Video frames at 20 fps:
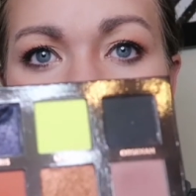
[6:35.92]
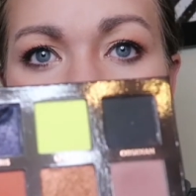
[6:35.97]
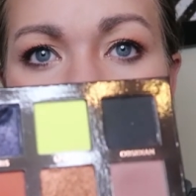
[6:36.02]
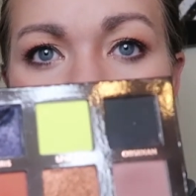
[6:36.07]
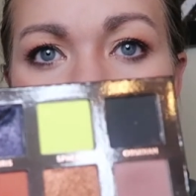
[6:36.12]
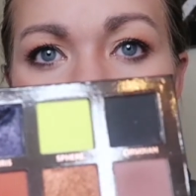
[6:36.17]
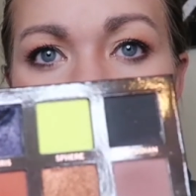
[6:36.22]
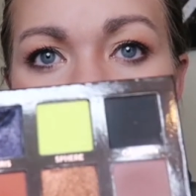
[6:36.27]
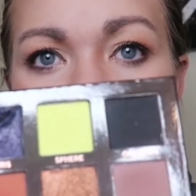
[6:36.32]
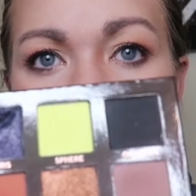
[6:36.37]
I
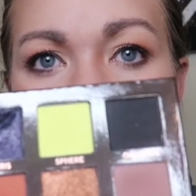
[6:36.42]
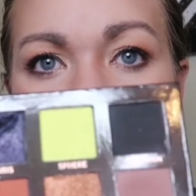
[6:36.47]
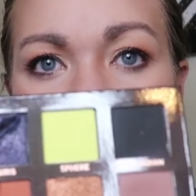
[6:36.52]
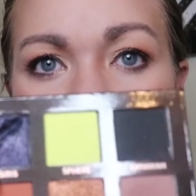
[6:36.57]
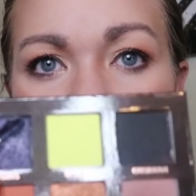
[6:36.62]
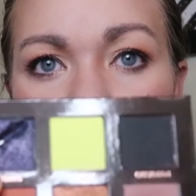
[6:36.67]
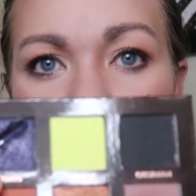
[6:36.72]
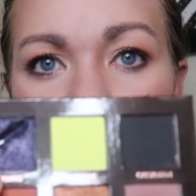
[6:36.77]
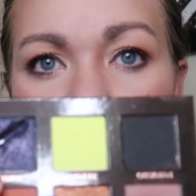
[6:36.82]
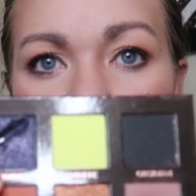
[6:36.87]
mainly used it
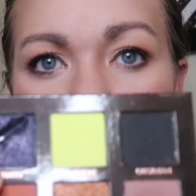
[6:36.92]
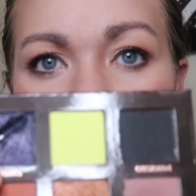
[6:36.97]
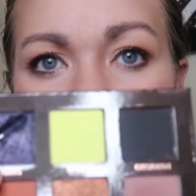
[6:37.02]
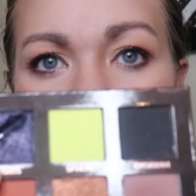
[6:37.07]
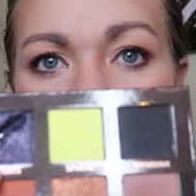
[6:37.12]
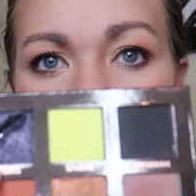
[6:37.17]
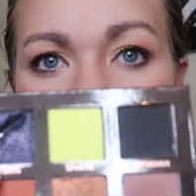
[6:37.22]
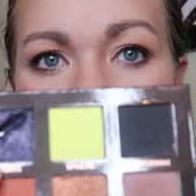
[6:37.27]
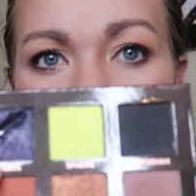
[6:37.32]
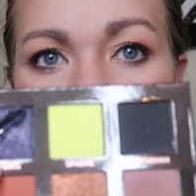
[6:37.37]
as liner, and
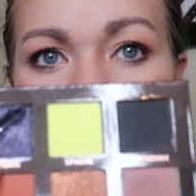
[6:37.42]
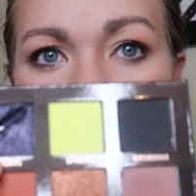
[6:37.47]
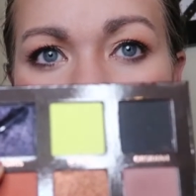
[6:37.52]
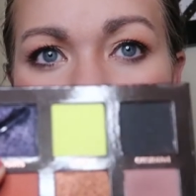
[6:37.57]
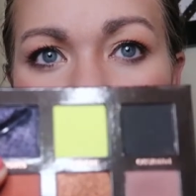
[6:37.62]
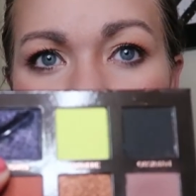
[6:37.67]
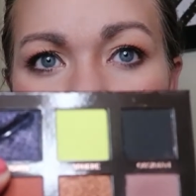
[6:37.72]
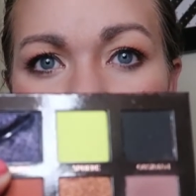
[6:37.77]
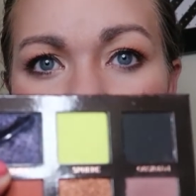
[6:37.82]
you can see in there